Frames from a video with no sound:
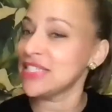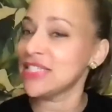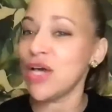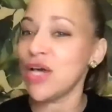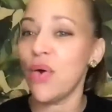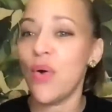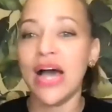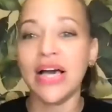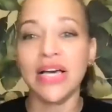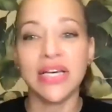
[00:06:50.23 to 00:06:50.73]
So
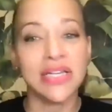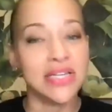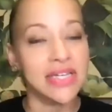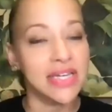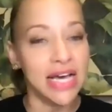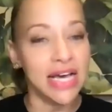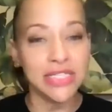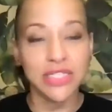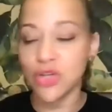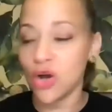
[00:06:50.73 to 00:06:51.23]
I
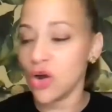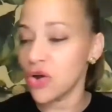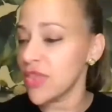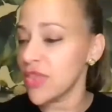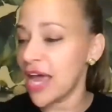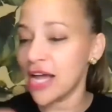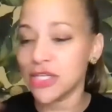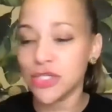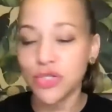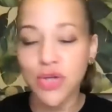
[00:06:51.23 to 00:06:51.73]
got started on
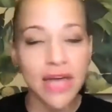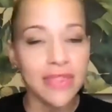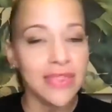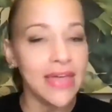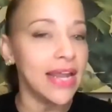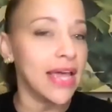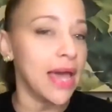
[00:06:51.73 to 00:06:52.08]
that. I tried that,